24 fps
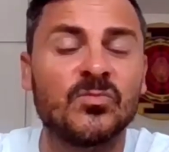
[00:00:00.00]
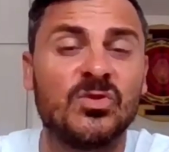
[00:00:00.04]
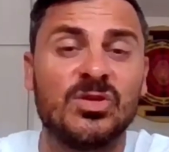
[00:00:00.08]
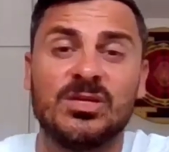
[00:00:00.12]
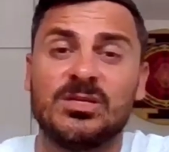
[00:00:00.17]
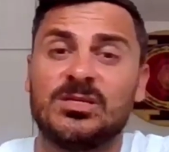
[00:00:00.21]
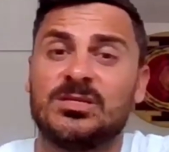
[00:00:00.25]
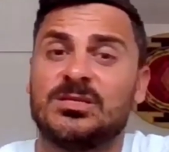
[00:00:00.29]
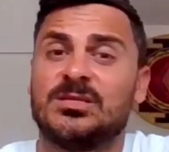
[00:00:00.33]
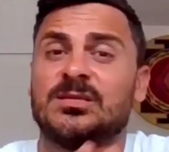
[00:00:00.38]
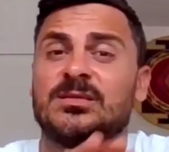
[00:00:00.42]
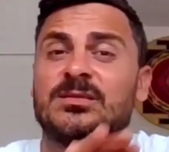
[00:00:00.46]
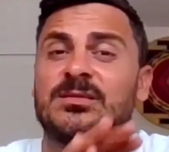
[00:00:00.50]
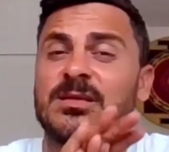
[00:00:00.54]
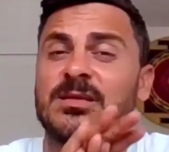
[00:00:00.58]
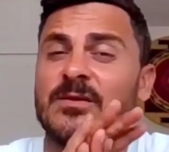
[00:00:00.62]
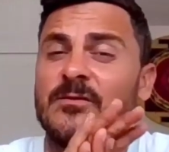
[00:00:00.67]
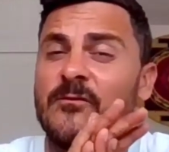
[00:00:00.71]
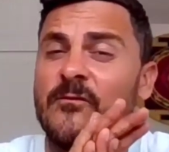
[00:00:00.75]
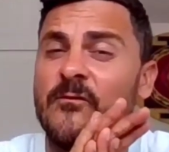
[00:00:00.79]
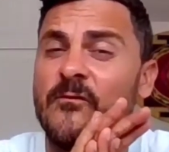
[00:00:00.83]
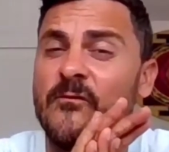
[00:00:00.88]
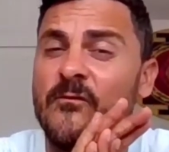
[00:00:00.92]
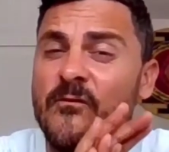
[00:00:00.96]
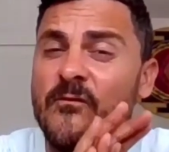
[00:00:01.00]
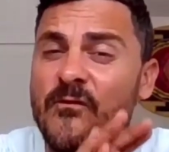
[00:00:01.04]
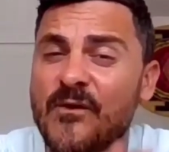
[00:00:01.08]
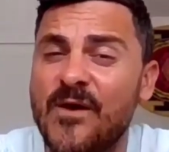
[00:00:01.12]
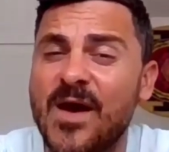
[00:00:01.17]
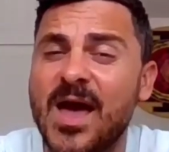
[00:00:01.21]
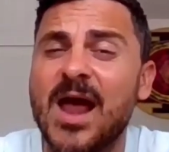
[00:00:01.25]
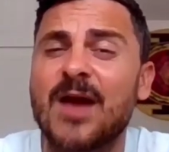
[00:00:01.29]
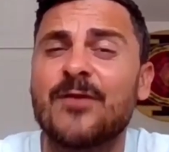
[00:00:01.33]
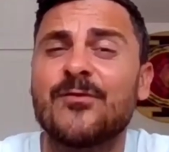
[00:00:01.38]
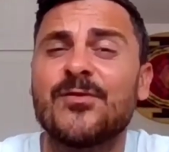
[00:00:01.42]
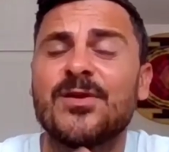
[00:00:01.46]
This is a
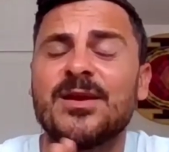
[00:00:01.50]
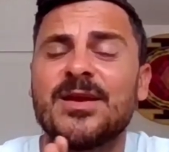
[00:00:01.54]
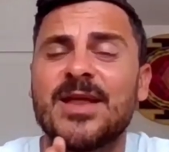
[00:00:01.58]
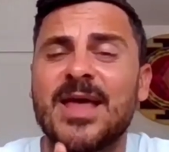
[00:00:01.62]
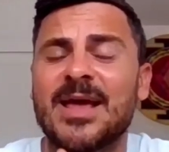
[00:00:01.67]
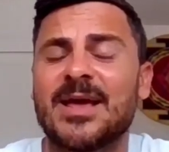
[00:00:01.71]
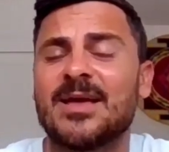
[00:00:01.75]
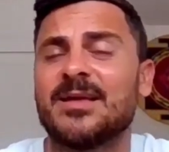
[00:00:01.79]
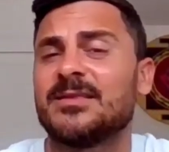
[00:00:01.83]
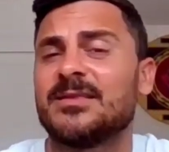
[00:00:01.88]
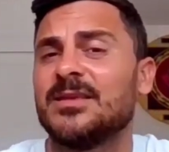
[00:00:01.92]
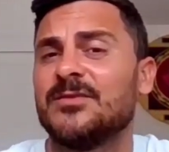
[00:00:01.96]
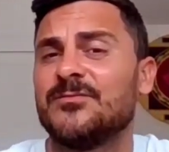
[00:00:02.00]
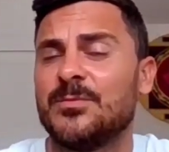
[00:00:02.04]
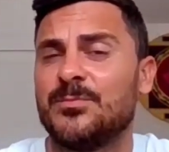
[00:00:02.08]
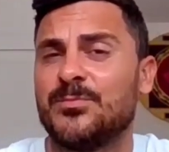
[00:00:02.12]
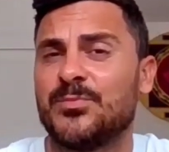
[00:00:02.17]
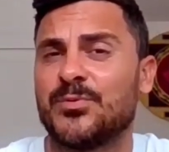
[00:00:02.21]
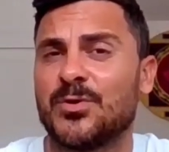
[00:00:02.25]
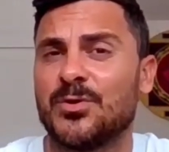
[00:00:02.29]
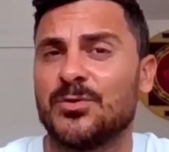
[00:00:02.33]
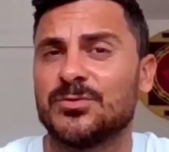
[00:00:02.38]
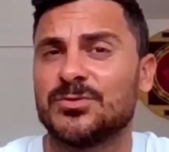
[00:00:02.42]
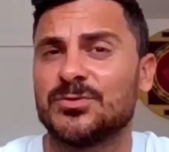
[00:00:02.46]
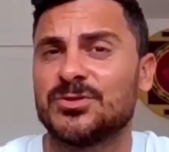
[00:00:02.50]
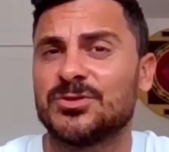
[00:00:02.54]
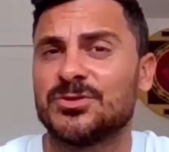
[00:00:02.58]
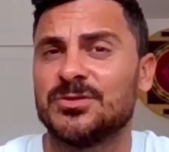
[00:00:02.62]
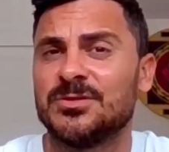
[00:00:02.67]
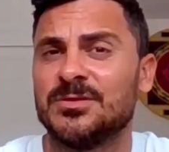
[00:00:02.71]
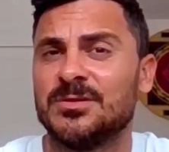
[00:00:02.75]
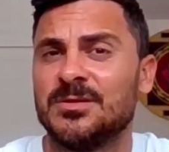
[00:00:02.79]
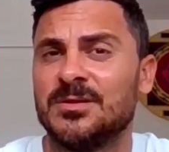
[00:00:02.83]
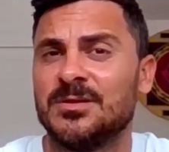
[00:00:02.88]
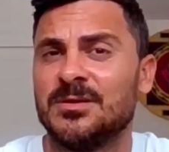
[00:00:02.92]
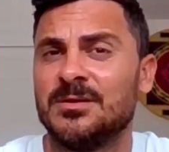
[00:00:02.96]
very negative
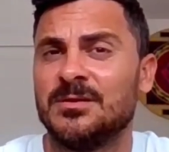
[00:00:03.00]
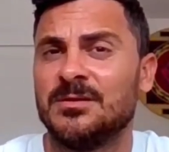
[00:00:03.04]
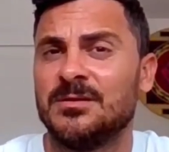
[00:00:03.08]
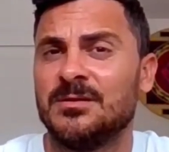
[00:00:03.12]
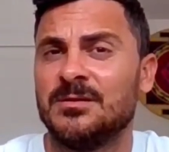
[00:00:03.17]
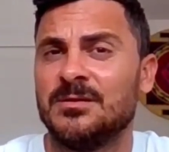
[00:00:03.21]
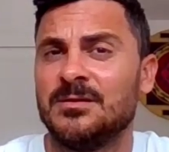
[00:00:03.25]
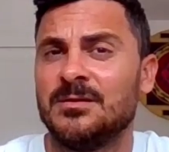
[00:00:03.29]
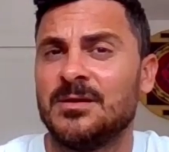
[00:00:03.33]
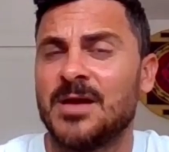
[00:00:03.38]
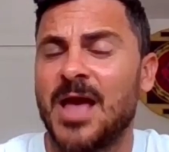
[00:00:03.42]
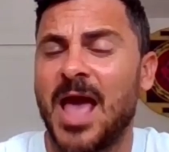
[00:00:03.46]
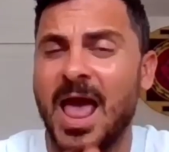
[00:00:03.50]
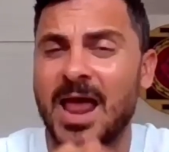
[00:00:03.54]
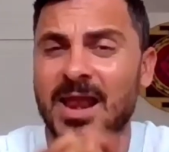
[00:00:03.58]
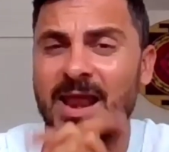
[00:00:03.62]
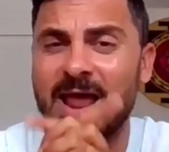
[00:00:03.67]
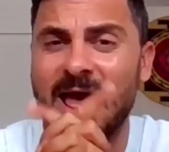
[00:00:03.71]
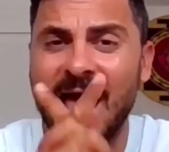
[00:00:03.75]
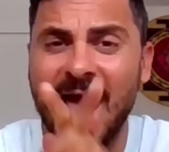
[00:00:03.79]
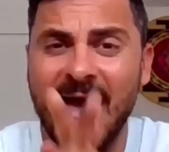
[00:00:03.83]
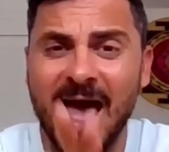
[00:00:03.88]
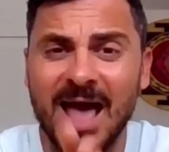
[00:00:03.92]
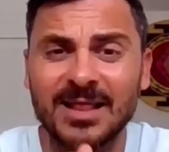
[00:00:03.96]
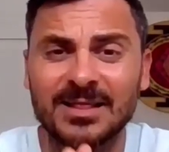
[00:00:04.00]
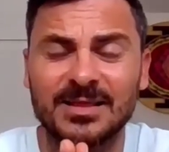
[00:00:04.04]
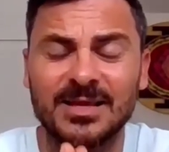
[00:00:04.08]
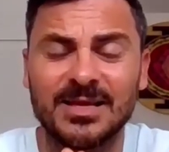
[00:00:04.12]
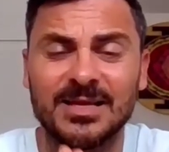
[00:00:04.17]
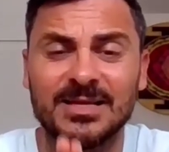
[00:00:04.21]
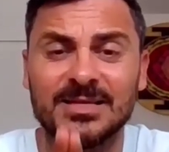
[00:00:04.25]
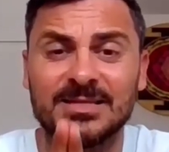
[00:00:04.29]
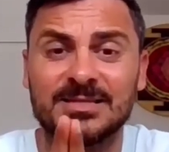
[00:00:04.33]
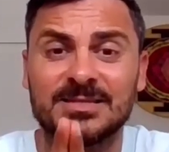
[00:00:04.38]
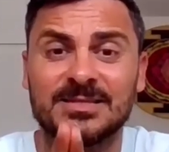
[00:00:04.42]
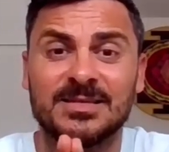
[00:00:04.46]
approach and
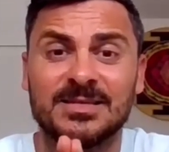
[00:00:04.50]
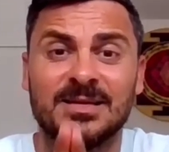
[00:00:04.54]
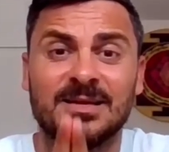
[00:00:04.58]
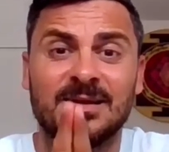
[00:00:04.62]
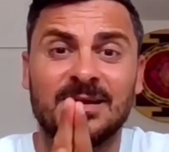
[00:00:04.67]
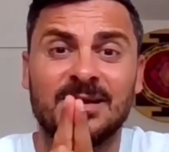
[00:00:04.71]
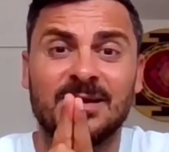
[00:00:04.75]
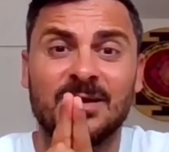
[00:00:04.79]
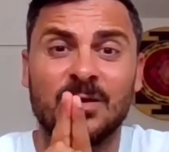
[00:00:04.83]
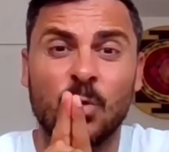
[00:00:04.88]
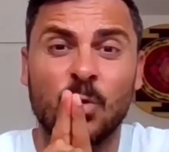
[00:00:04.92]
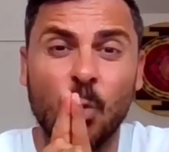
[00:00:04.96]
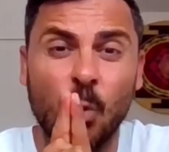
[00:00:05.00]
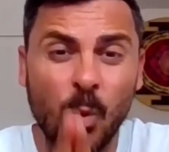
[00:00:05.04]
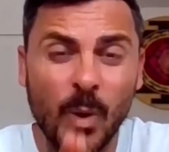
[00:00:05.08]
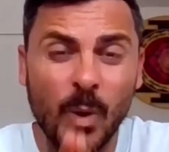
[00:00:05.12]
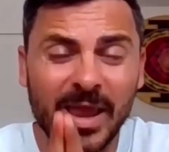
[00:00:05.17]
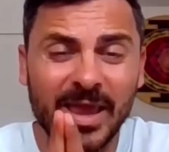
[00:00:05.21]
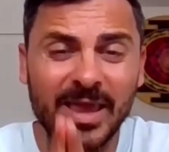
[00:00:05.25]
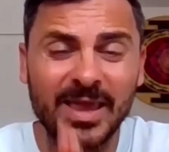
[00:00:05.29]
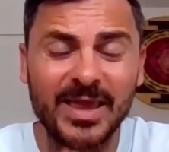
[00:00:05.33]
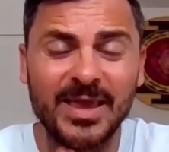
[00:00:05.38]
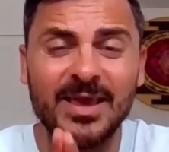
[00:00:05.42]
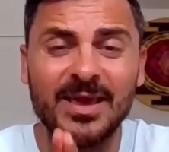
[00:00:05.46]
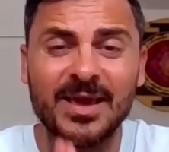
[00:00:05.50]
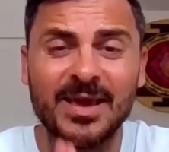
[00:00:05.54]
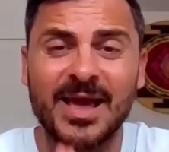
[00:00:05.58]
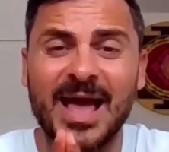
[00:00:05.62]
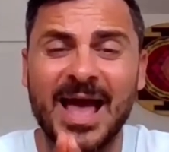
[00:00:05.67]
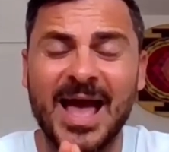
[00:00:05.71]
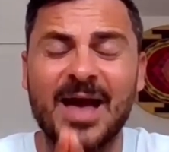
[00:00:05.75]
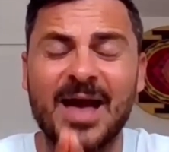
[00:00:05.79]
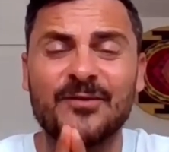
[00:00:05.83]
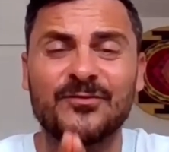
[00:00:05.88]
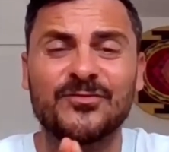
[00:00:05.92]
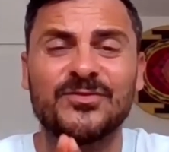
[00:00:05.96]
athletes, we
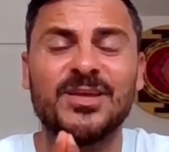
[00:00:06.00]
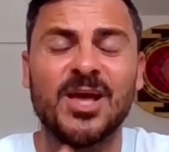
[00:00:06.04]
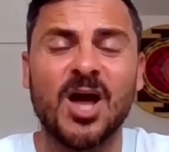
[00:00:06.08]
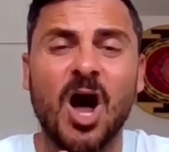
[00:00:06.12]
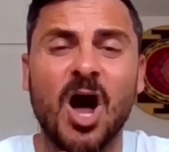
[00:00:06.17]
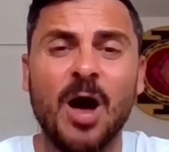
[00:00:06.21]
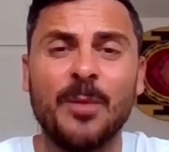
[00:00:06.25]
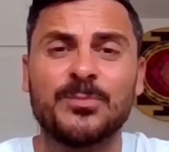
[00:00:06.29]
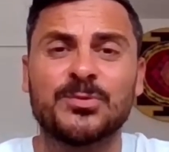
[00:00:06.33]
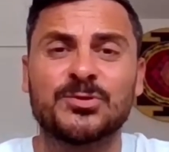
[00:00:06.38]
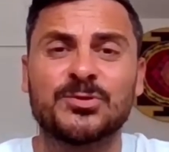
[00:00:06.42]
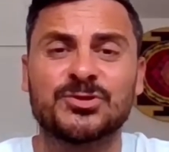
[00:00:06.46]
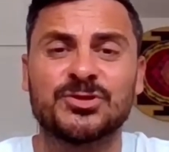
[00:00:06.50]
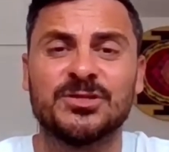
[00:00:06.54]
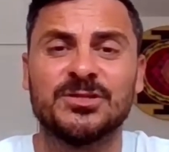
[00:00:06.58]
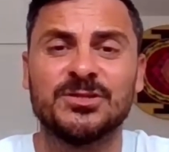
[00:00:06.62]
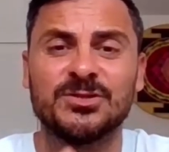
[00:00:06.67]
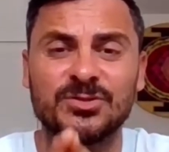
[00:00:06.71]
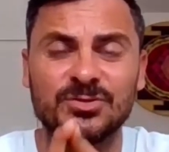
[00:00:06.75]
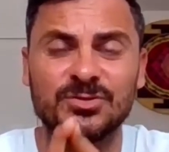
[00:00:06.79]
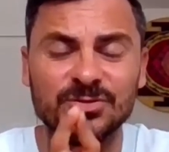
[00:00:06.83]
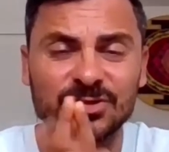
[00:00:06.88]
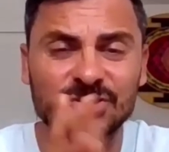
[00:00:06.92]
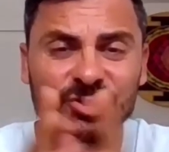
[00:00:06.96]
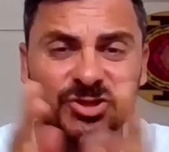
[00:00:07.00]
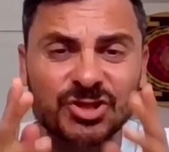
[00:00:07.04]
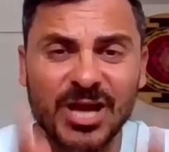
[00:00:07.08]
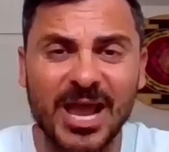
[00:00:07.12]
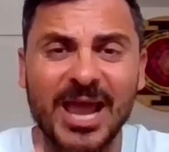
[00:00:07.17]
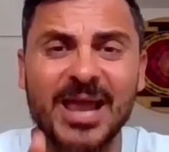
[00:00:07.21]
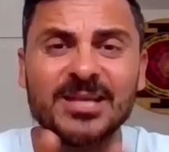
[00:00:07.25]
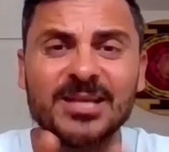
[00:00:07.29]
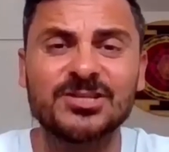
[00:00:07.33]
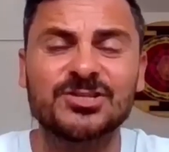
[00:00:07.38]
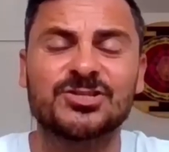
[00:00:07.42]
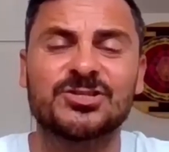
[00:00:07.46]
have the option to
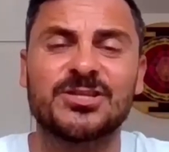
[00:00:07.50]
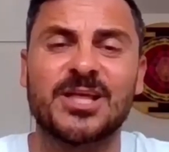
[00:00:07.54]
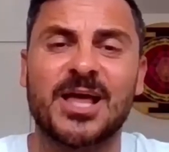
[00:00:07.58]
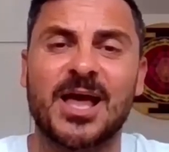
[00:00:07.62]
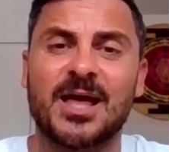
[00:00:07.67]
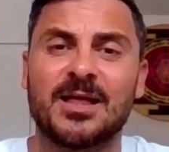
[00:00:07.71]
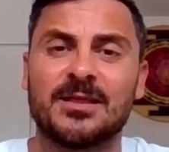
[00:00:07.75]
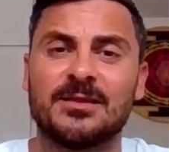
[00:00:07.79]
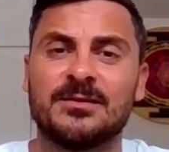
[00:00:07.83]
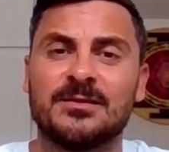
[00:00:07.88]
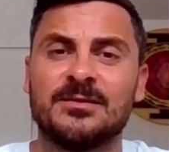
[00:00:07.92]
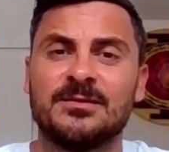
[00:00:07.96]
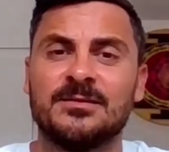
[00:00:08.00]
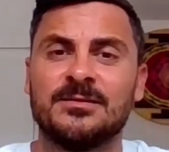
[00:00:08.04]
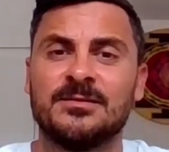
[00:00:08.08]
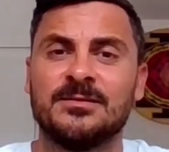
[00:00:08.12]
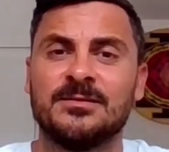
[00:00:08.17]
change that.